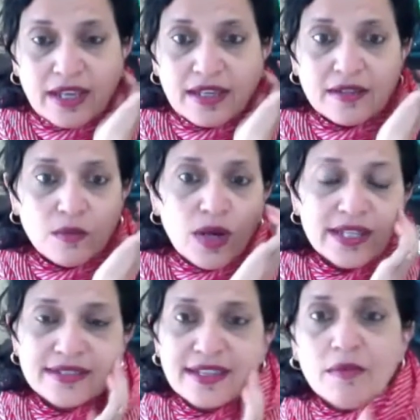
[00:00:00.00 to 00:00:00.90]
And
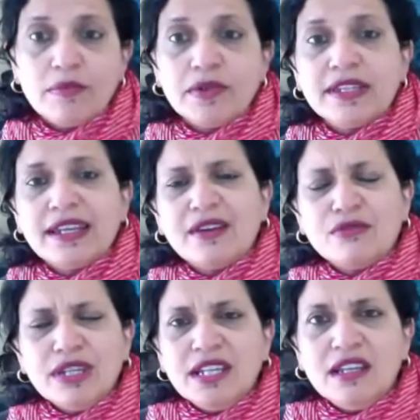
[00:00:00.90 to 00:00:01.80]
one example that
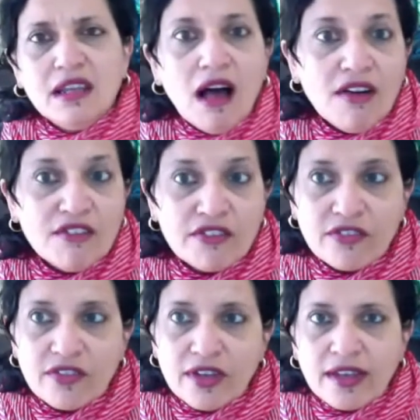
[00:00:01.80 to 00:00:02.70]
I really
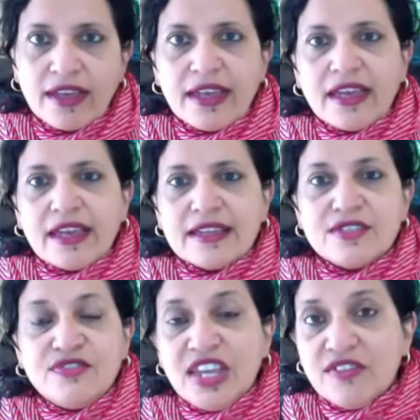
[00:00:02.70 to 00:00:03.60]
love
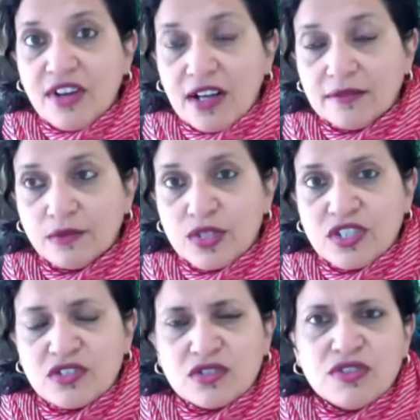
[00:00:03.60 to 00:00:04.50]
is Viva,
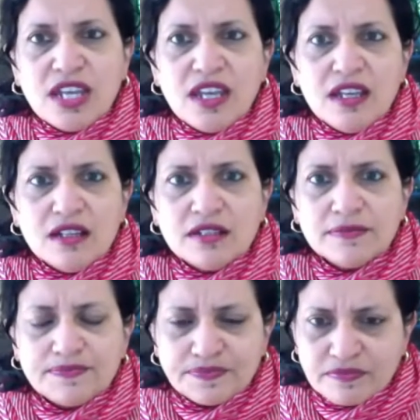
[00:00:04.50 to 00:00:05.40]
which is today
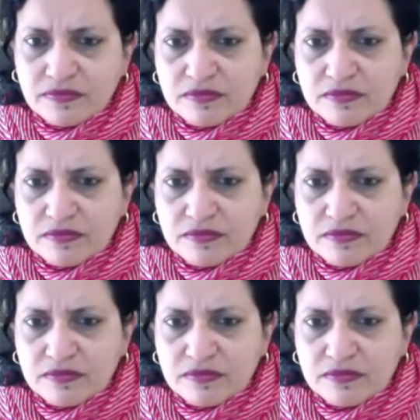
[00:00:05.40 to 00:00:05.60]
a